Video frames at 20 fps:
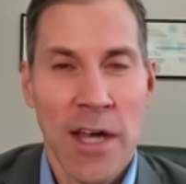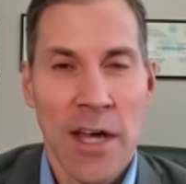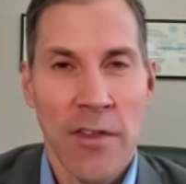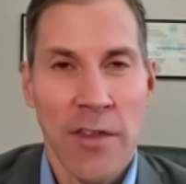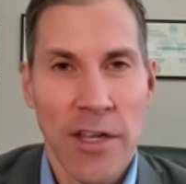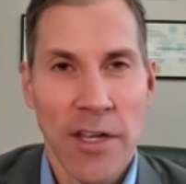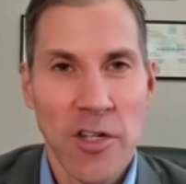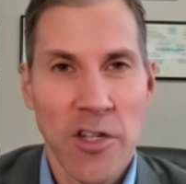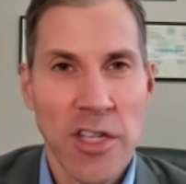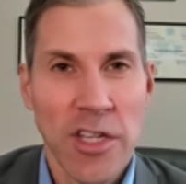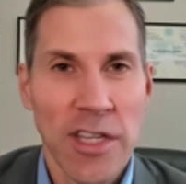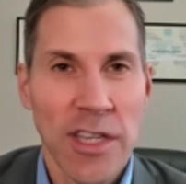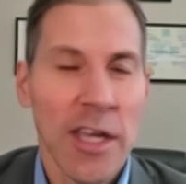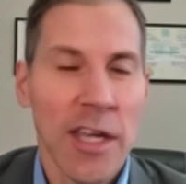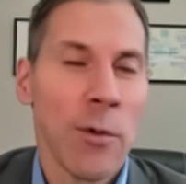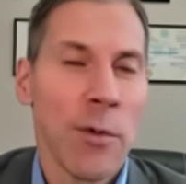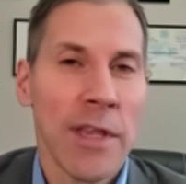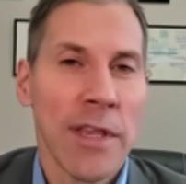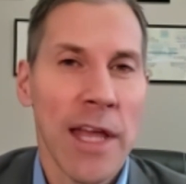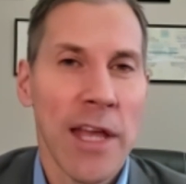The interesting thing
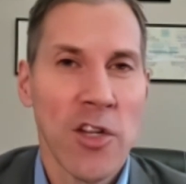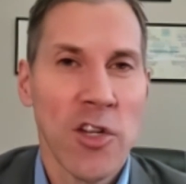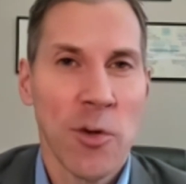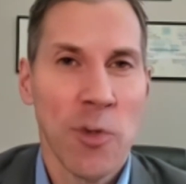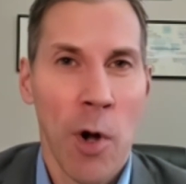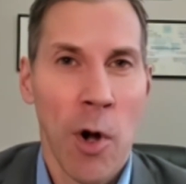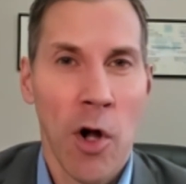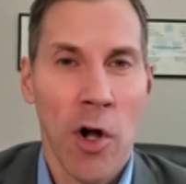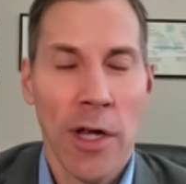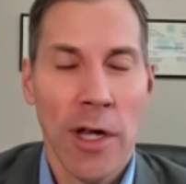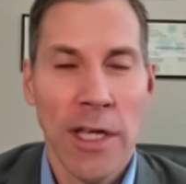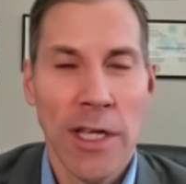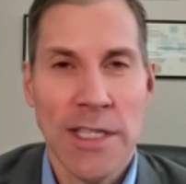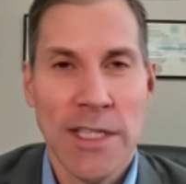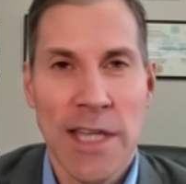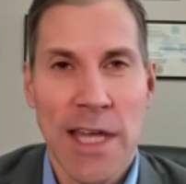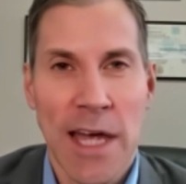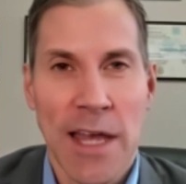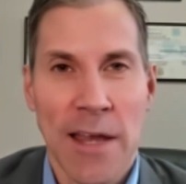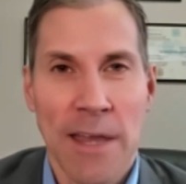with Netramark is
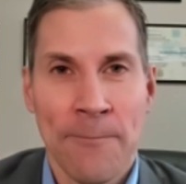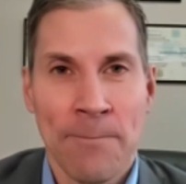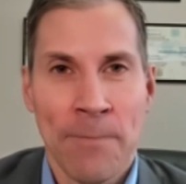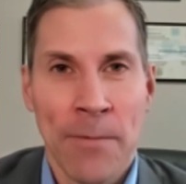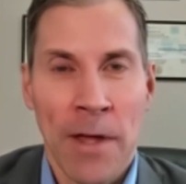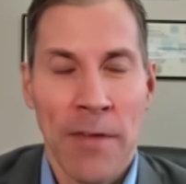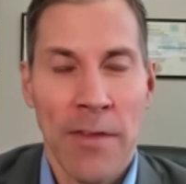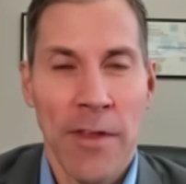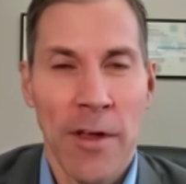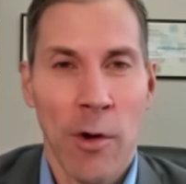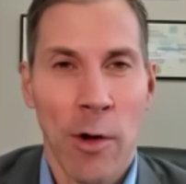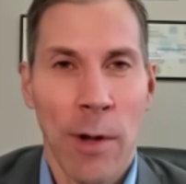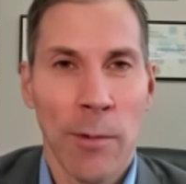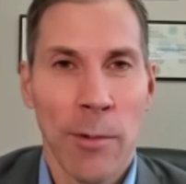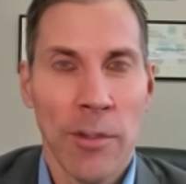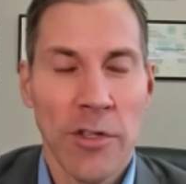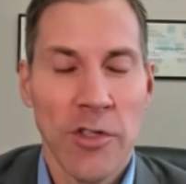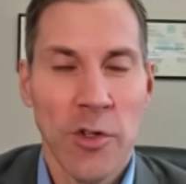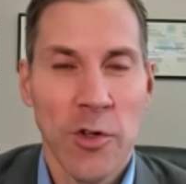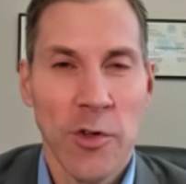that they're
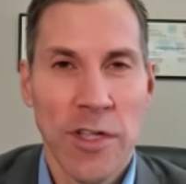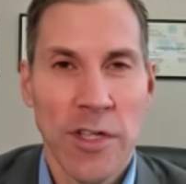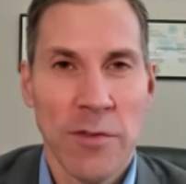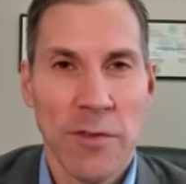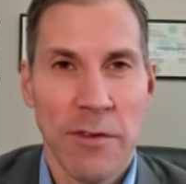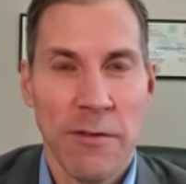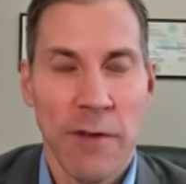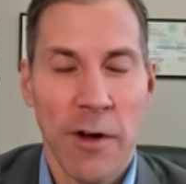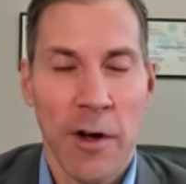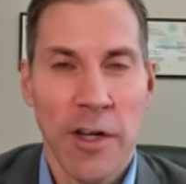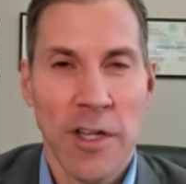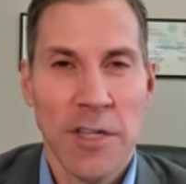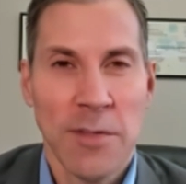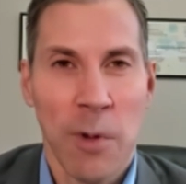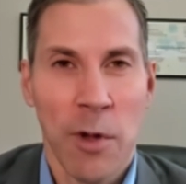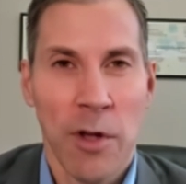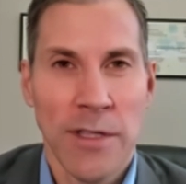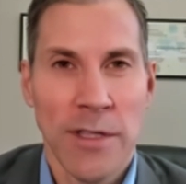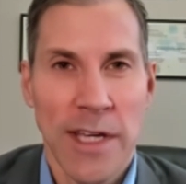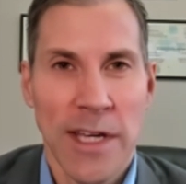able to do this with very
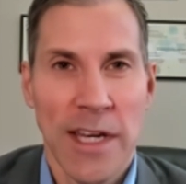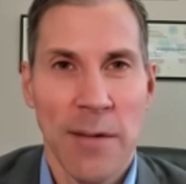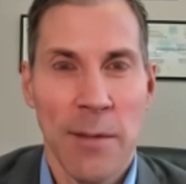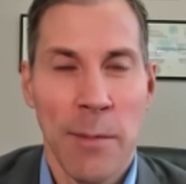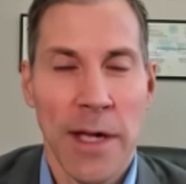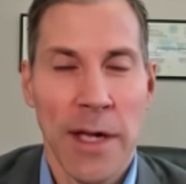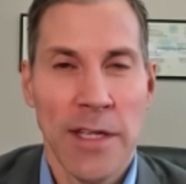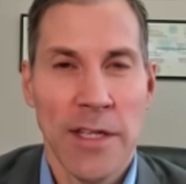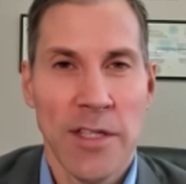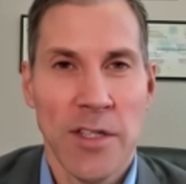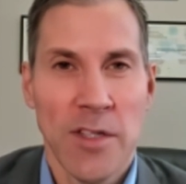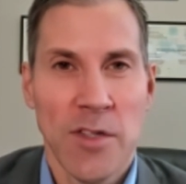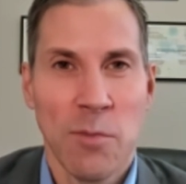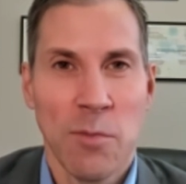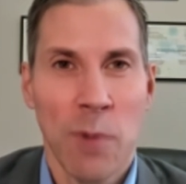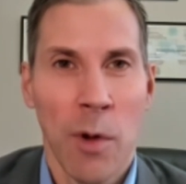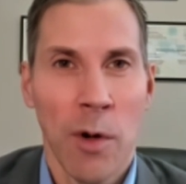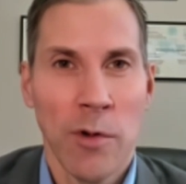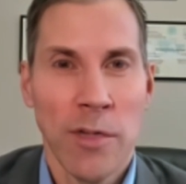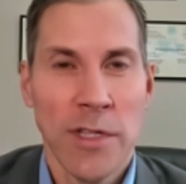small databases.
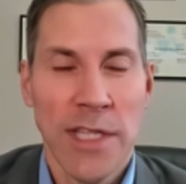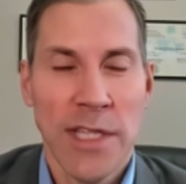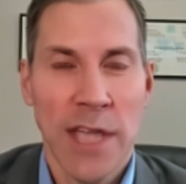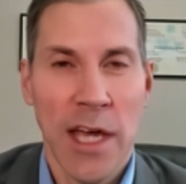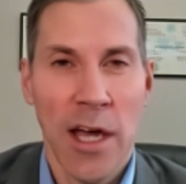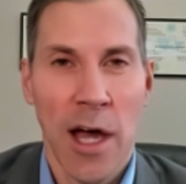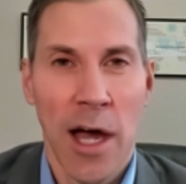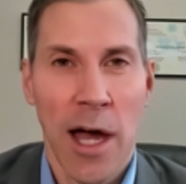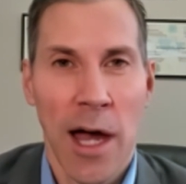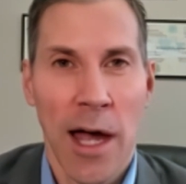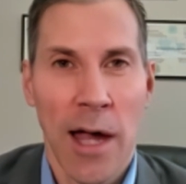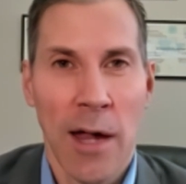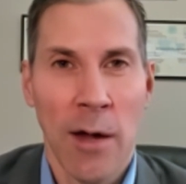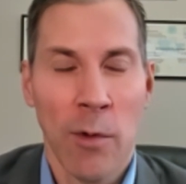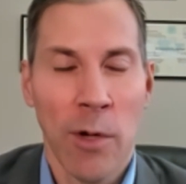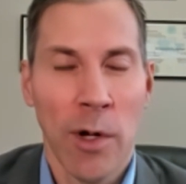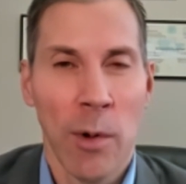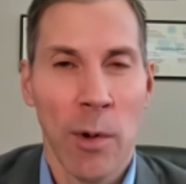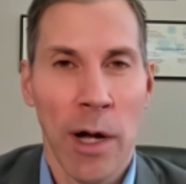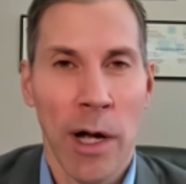Most AI
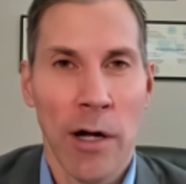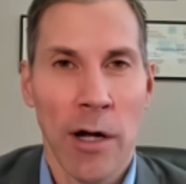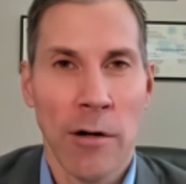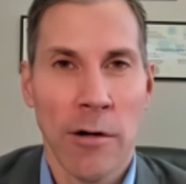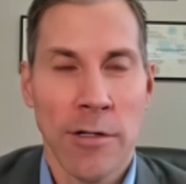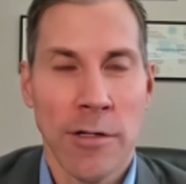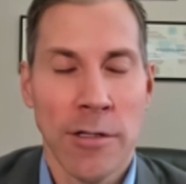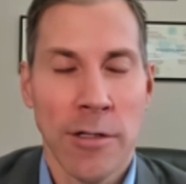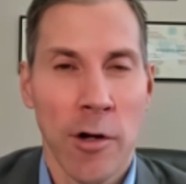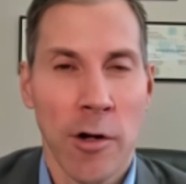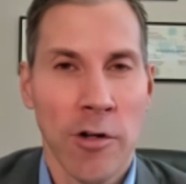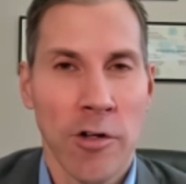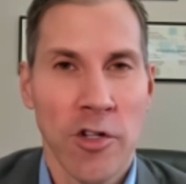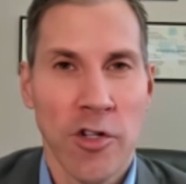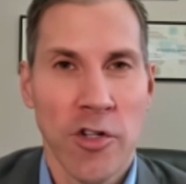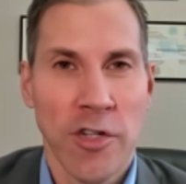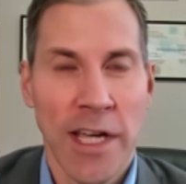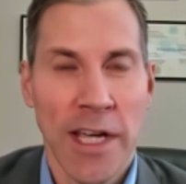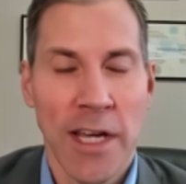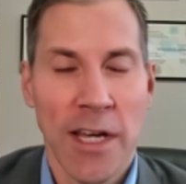requires
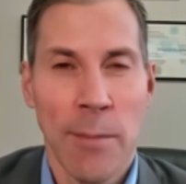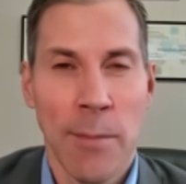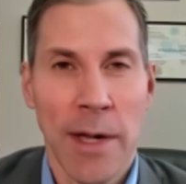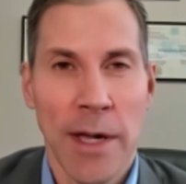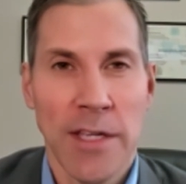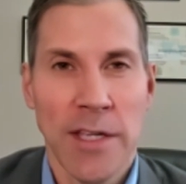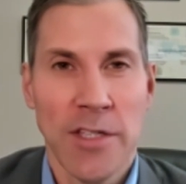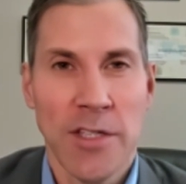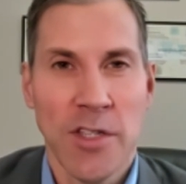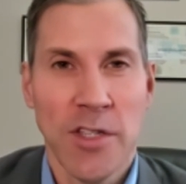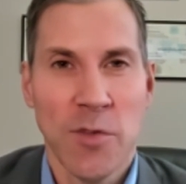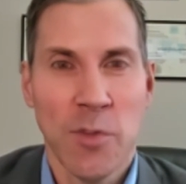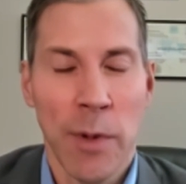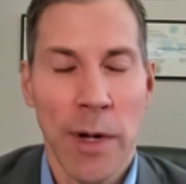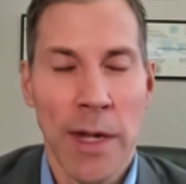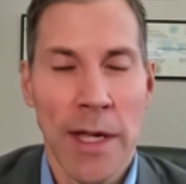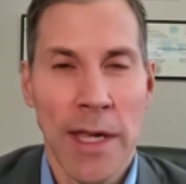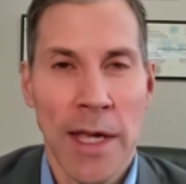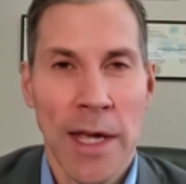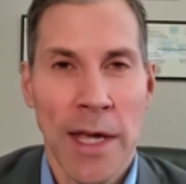larger databases,
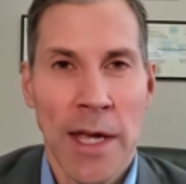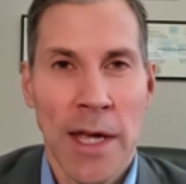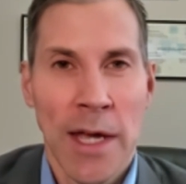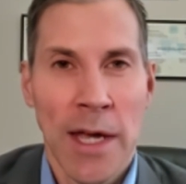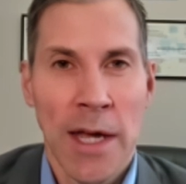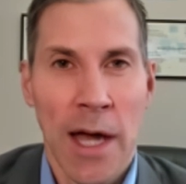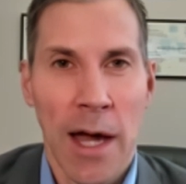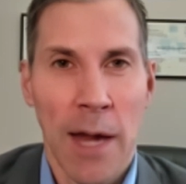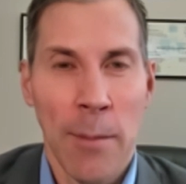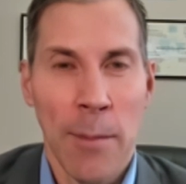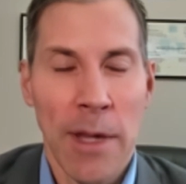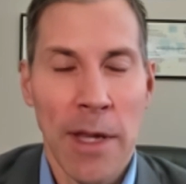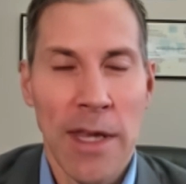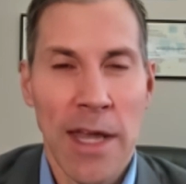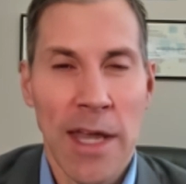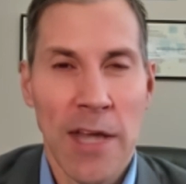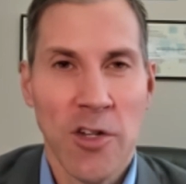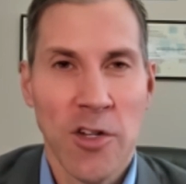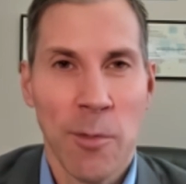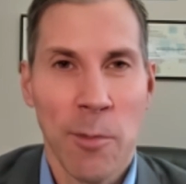but um, in
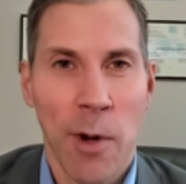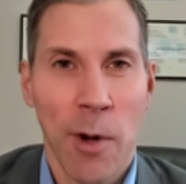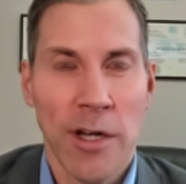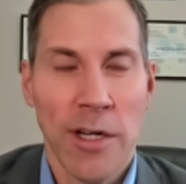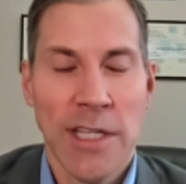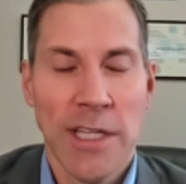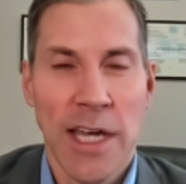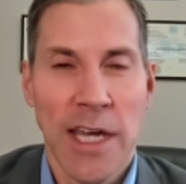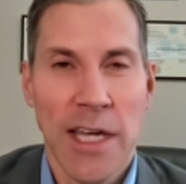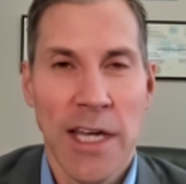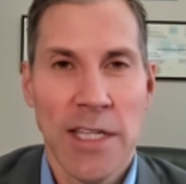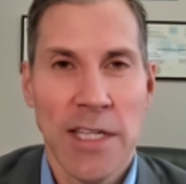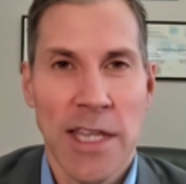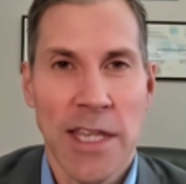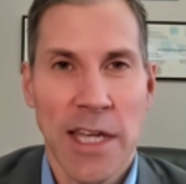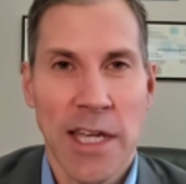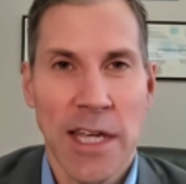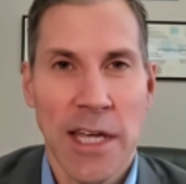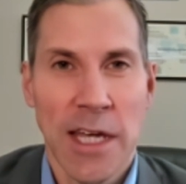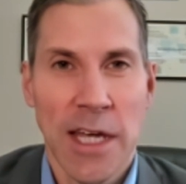Netramark's case,
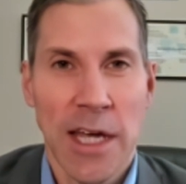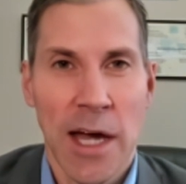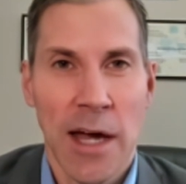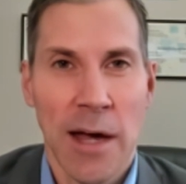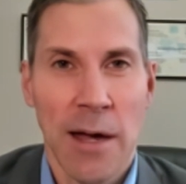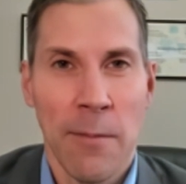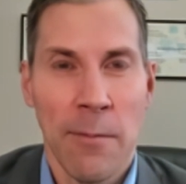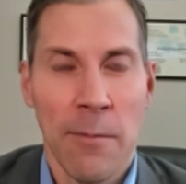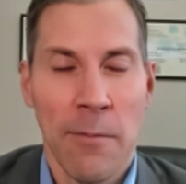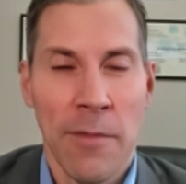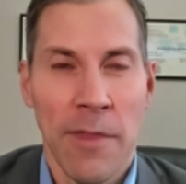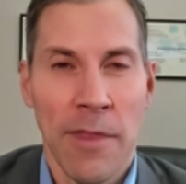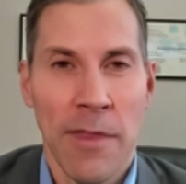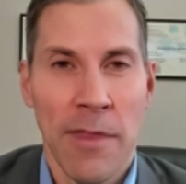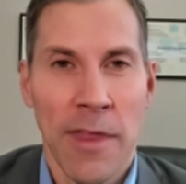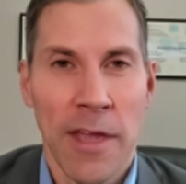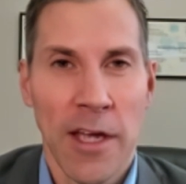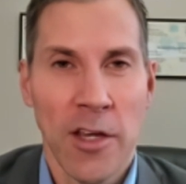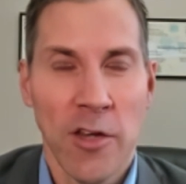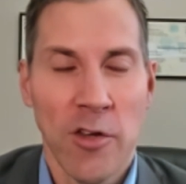they um,
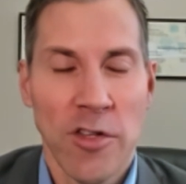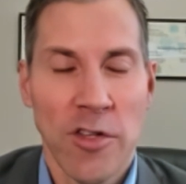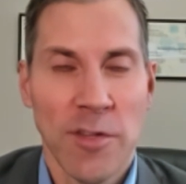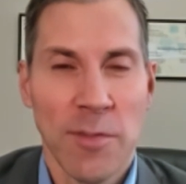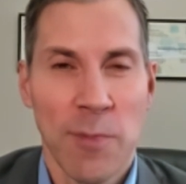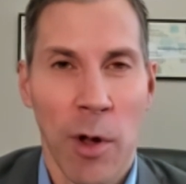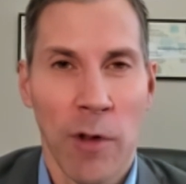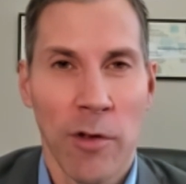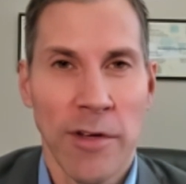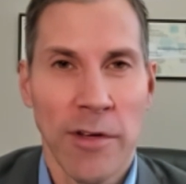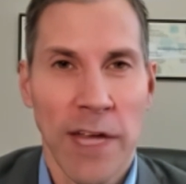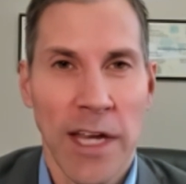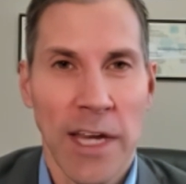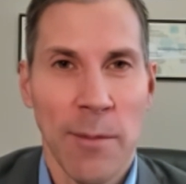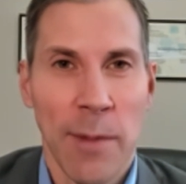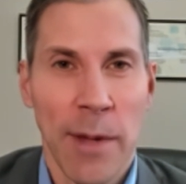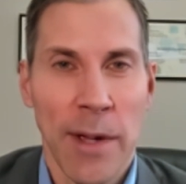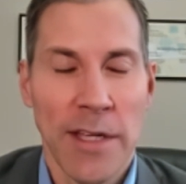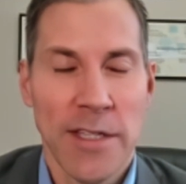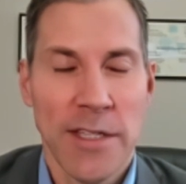they can use smaller
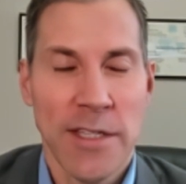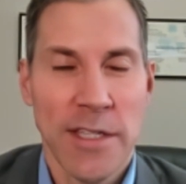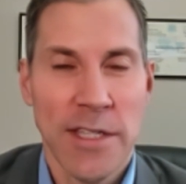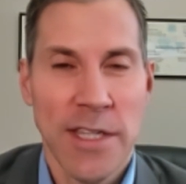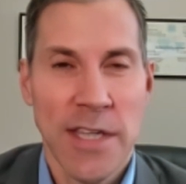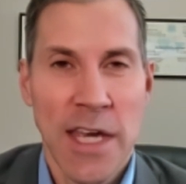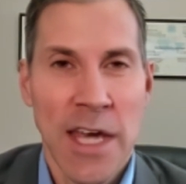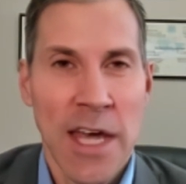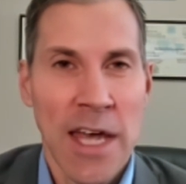databases.